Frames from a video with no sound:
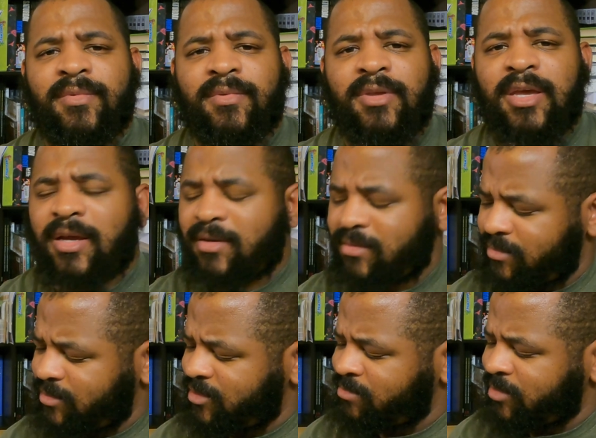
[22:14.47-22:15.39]
yeah,
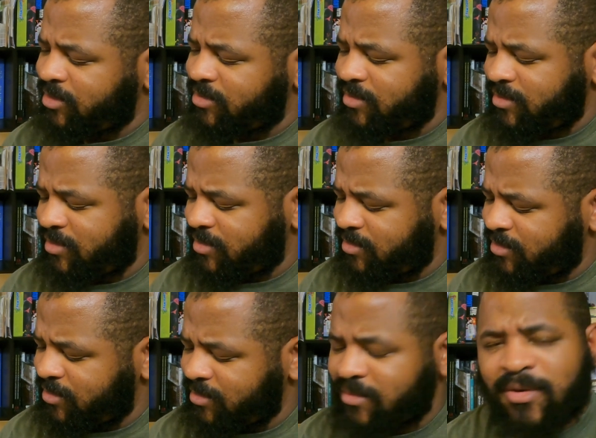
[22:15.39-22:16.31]
just make sure the
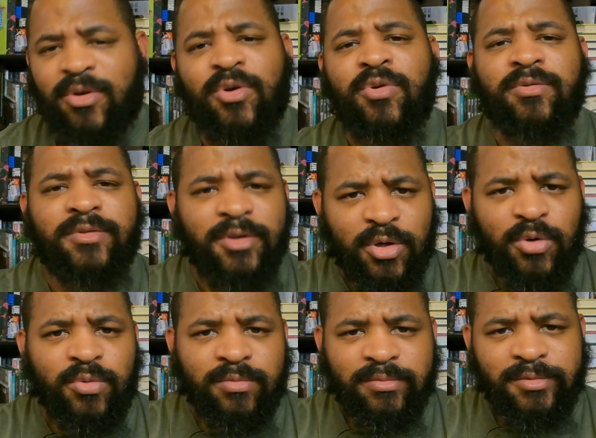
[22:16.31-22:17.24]

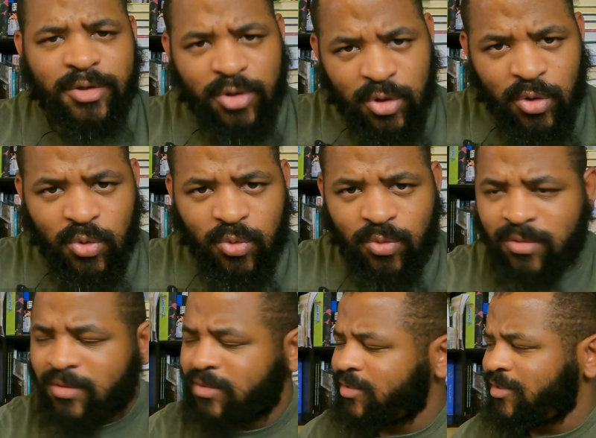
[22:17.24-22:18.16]
goo,
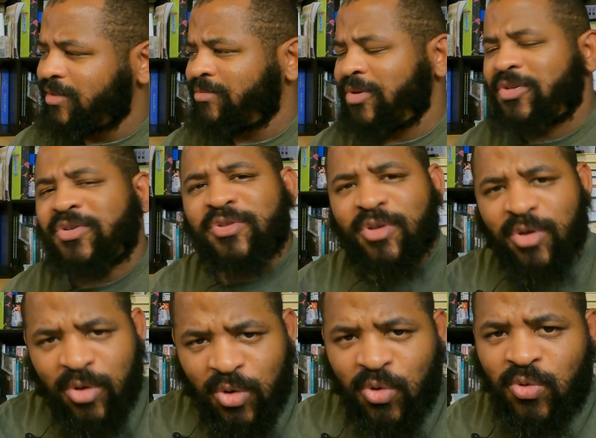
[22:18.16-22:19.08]
make sure the
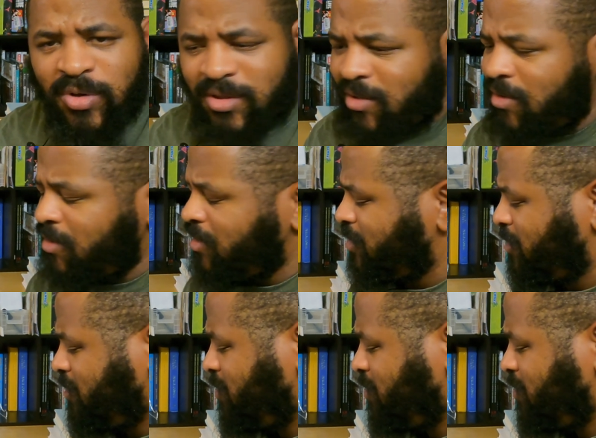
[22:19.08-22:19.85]
goo is gone.